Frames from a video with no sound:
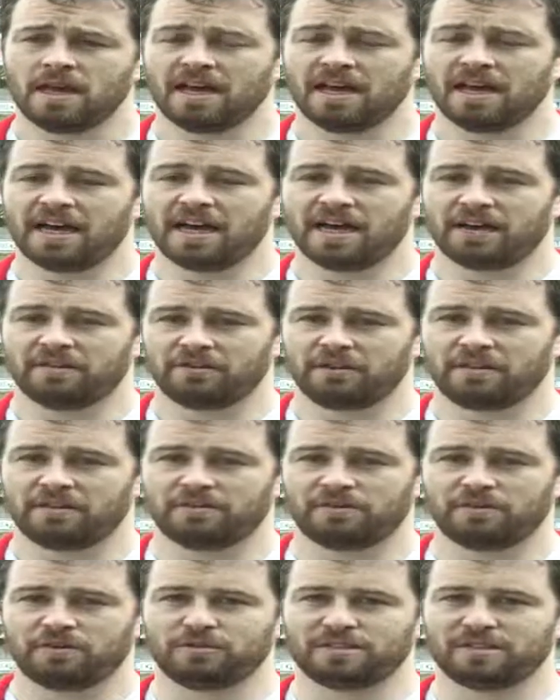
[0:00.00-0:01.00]
Yeah, we had
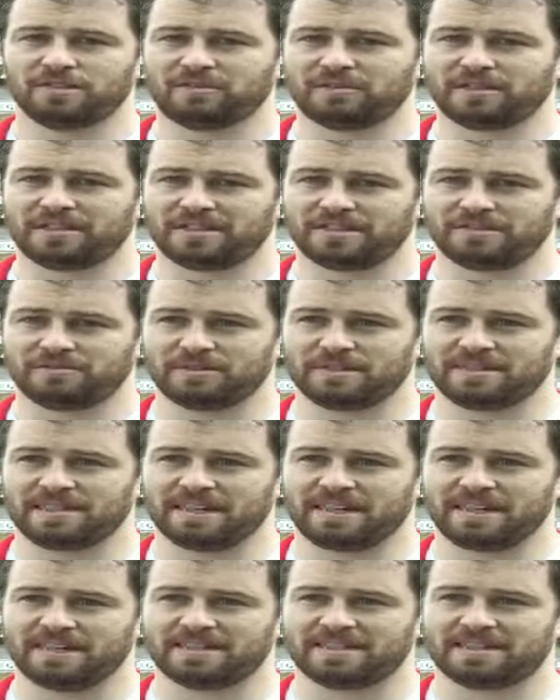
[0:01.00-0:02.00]
a few difficulties with
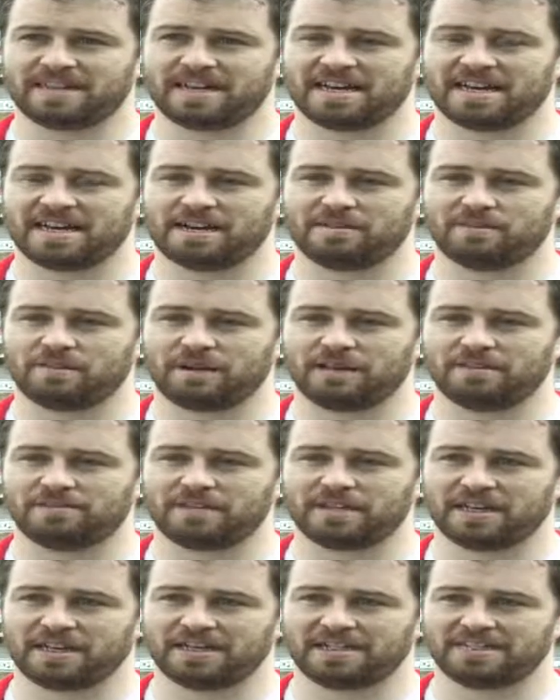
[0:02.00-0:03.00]
tickets. I
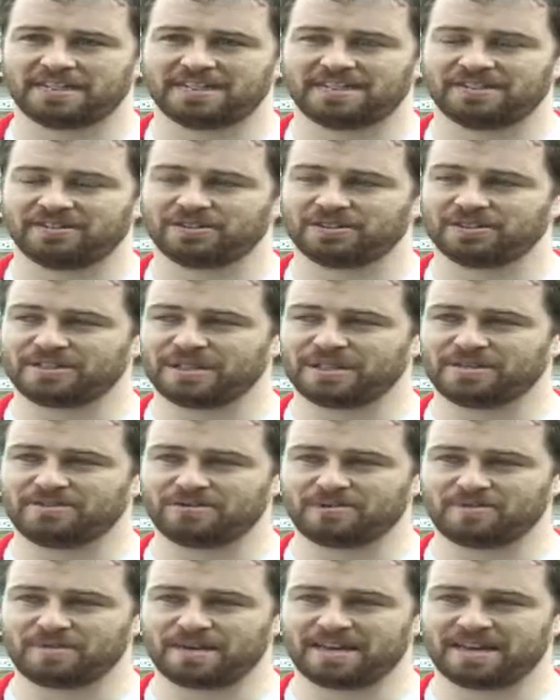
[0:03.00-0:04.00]
left tickets at the hotel
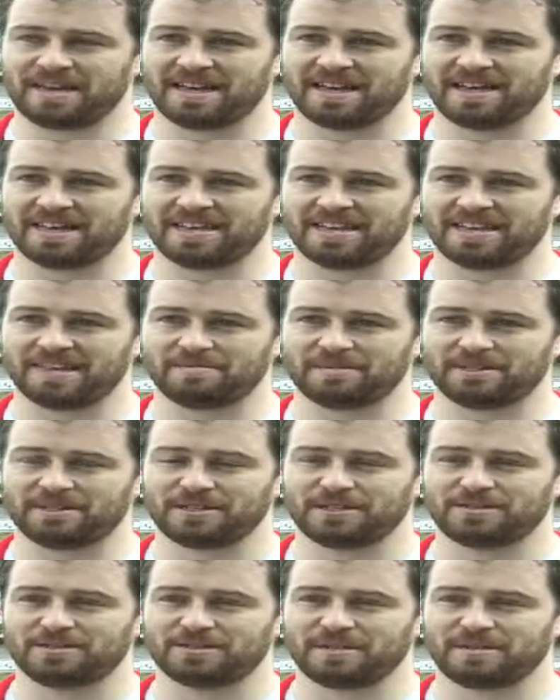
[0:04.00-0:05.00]
room, and they
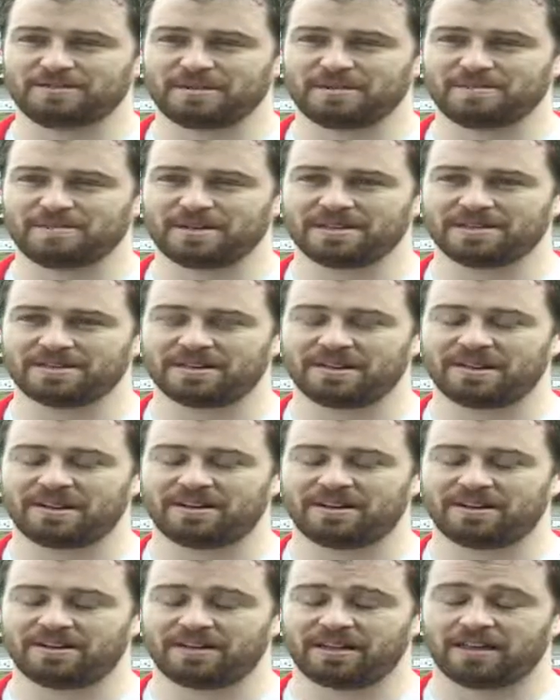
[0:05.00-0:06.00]
mysteriously went missing
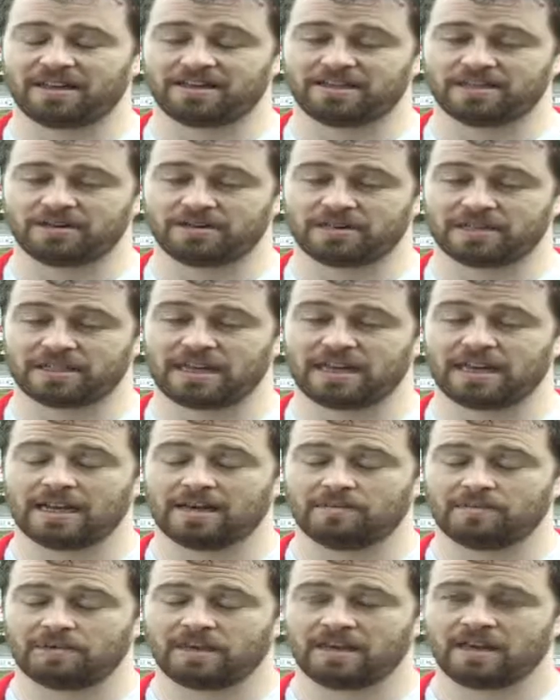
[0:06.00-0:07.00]
in the hotel
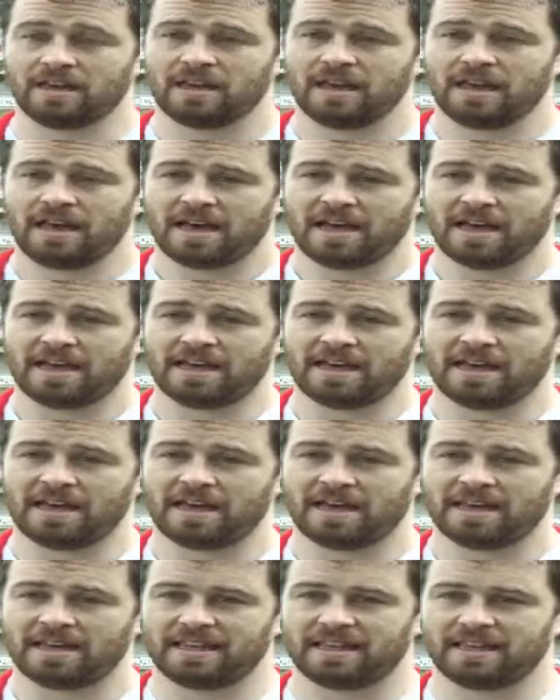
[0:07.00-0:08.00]
lobby. And
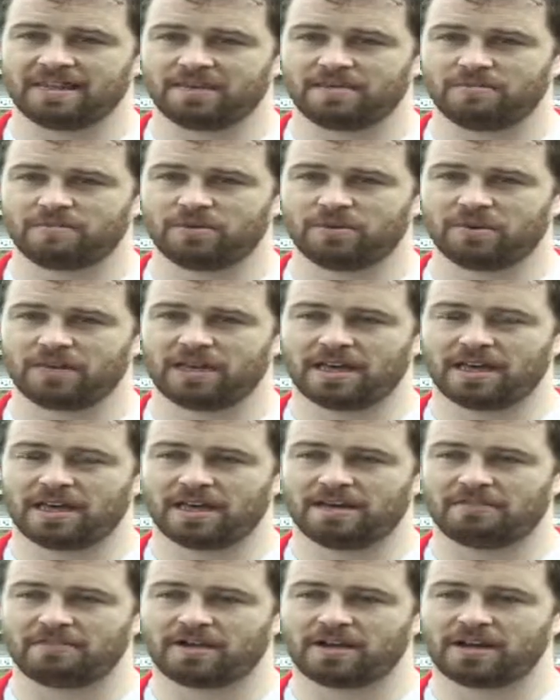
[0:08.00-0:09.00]

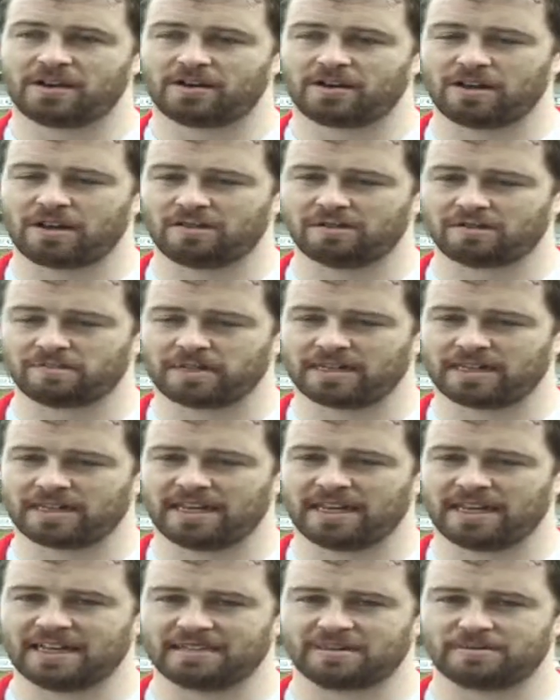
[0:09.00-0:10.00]
my father-in-law was meant to
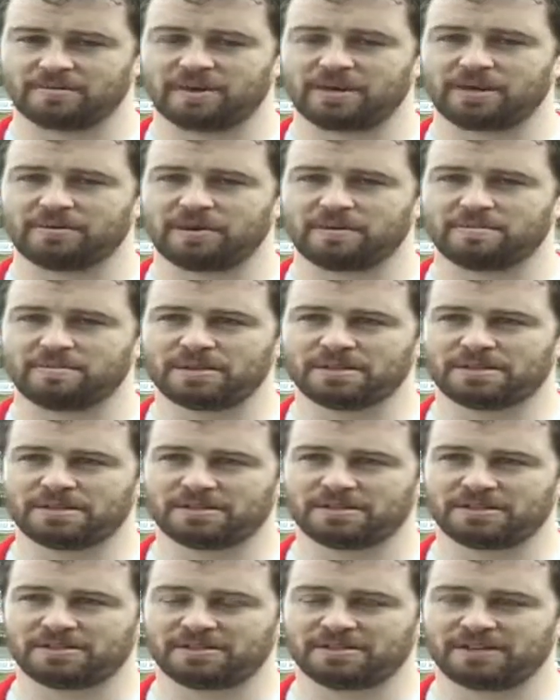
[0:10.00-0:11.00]
collect them, and they went
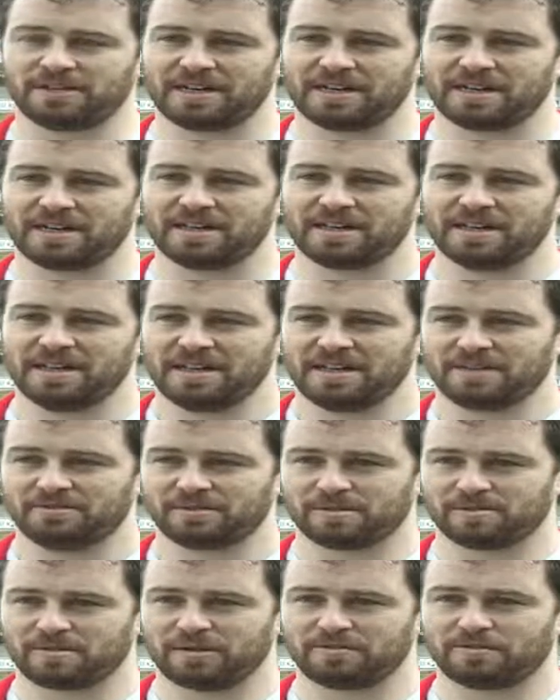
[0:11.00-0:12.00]
missing. So it
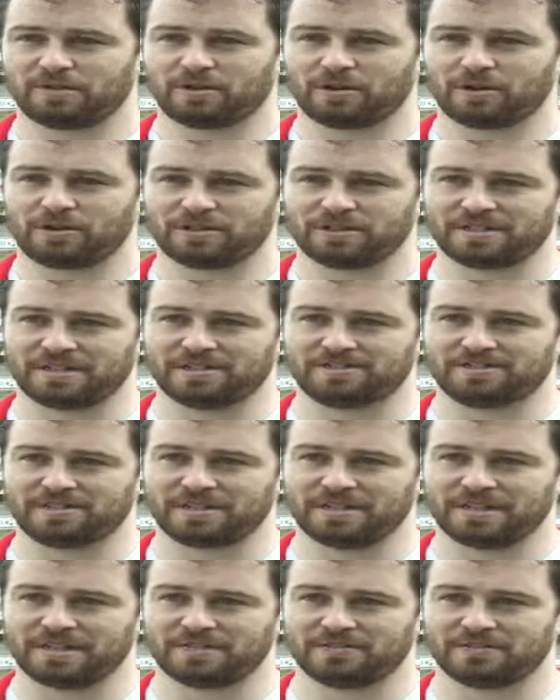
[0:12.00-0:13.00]
was a bit of a ruckus
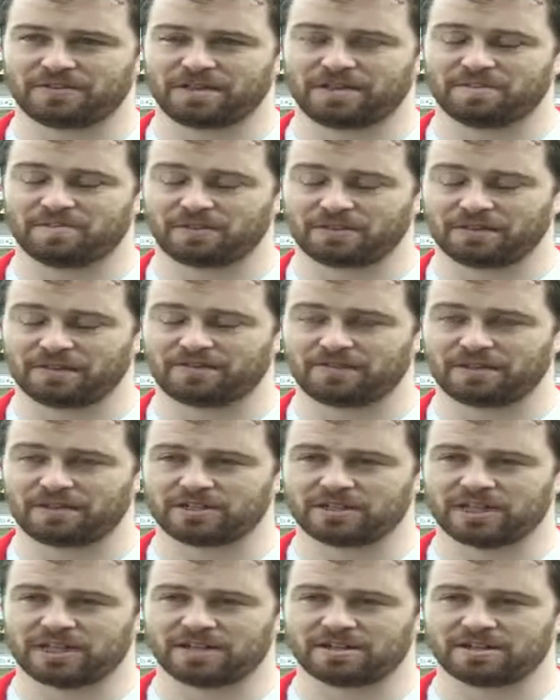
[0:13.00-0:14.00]
downstairs for them, but they
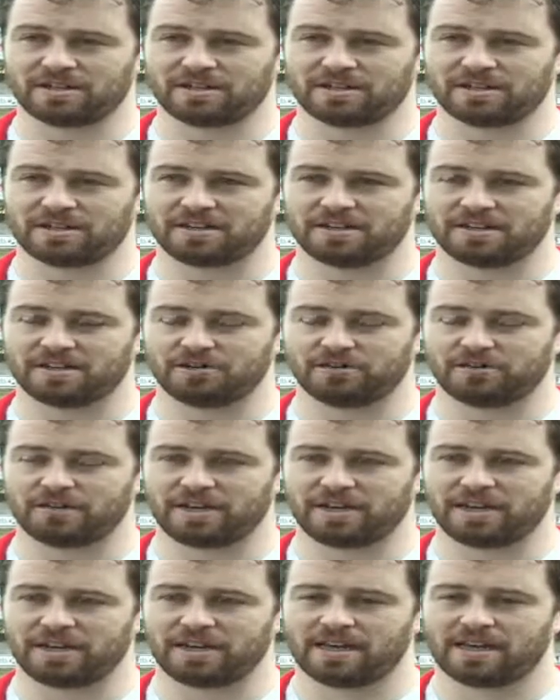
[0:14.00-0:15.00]
eventually got sorted out.
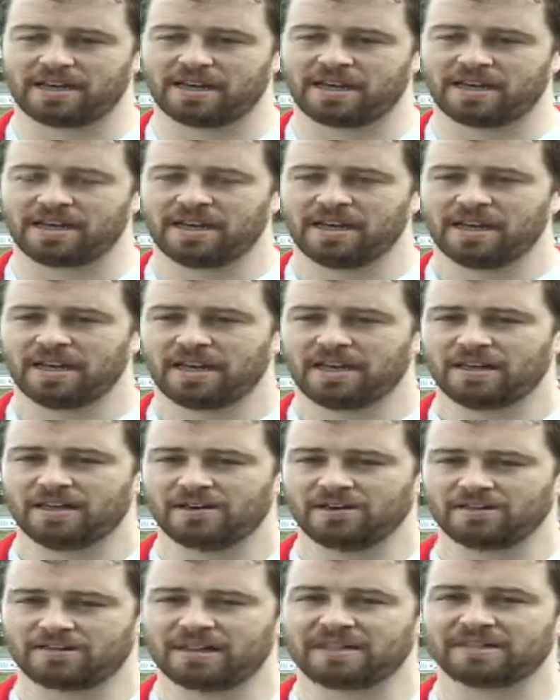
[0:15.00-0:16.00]
And you
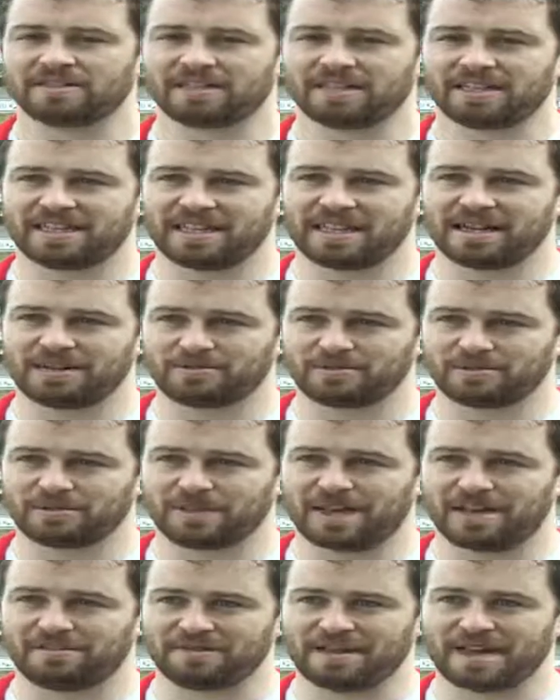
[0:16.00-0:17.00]
know, things like that, I
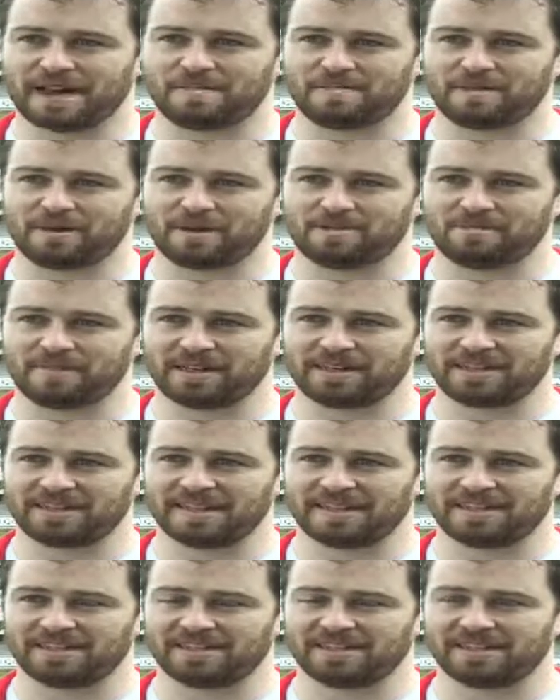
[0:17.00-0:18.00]
suppose, have to happen on big
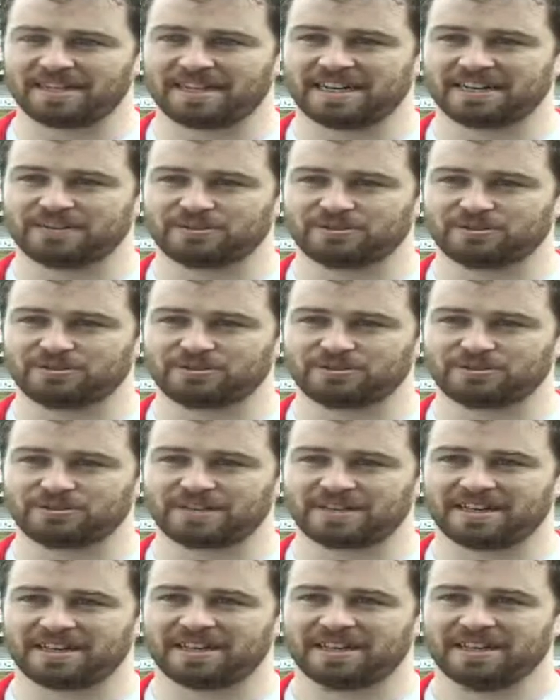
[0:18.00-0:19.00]
days like that. You know,
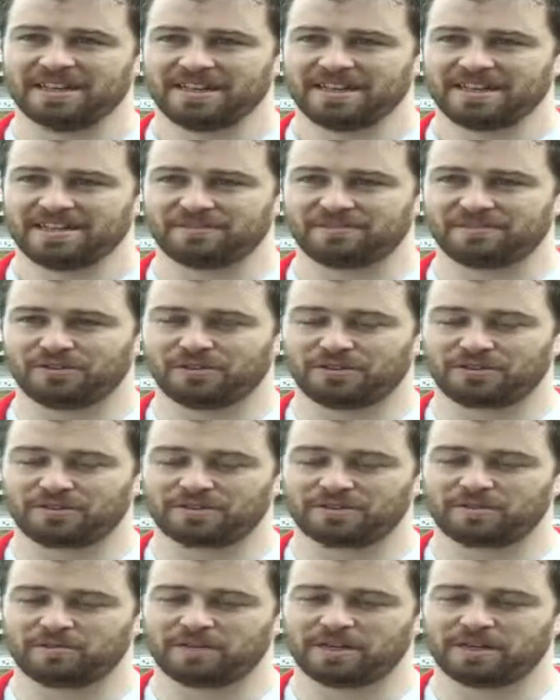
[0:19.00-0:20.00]
just to
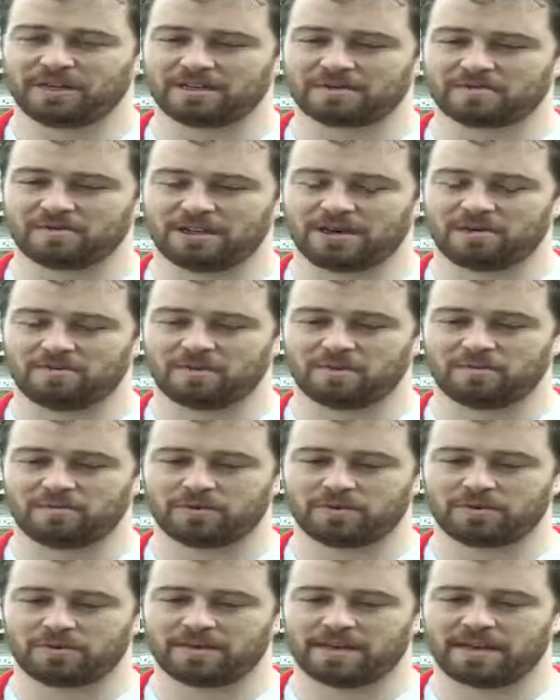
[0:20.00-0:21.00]
focus the mind a small bit.
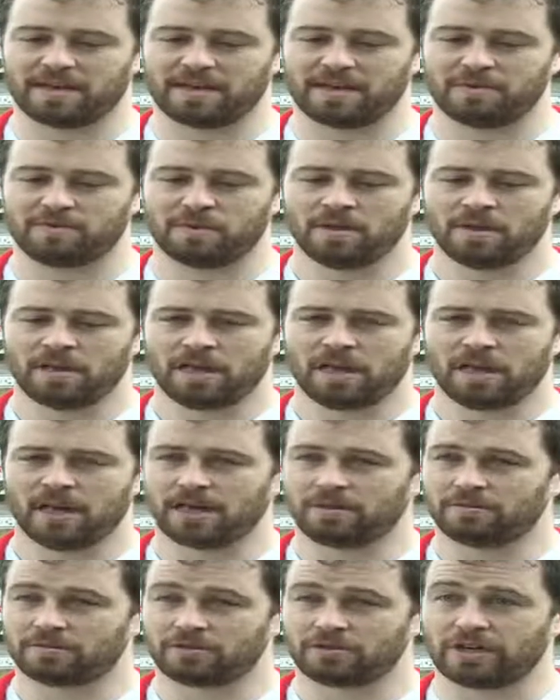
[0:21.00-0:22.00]
But
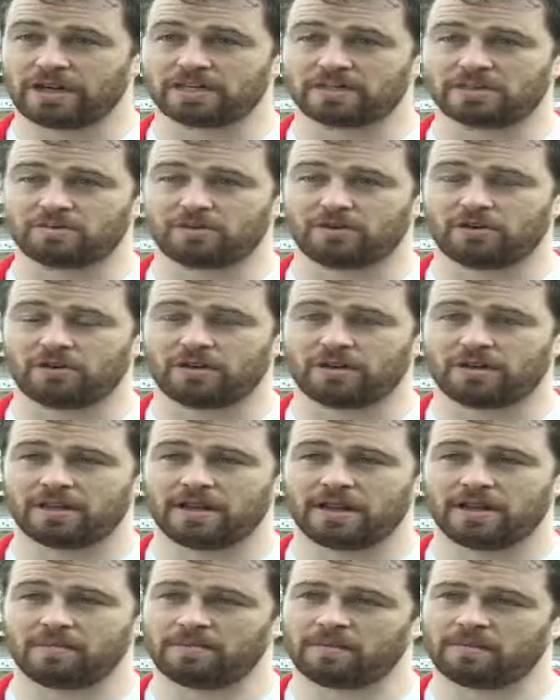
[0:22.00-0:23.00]
yeah, there was great support.
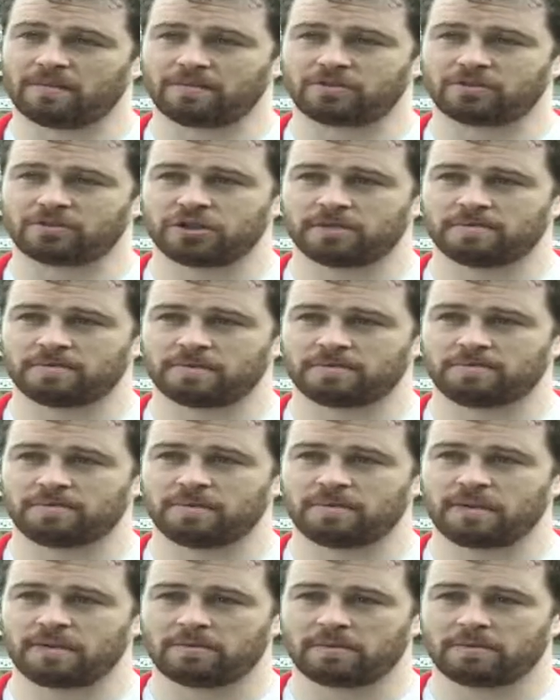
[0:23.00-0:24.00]

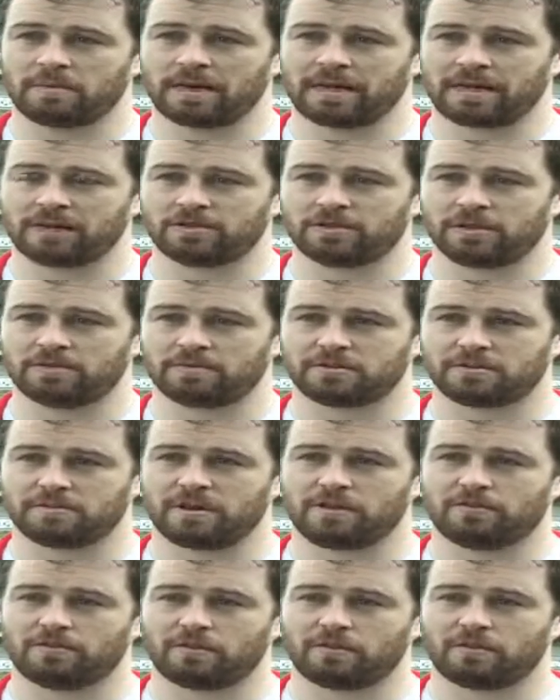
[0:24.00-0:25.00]
People making trips from
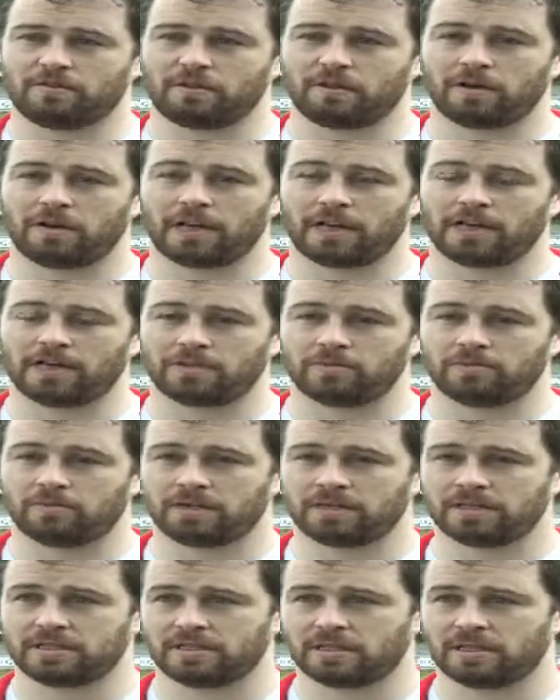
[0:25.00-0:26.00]
everywhere, flying into
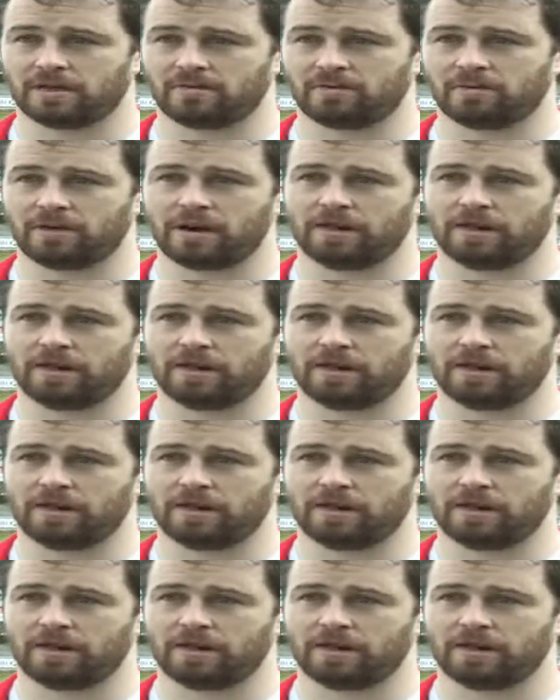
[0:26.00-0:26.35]
Bristol and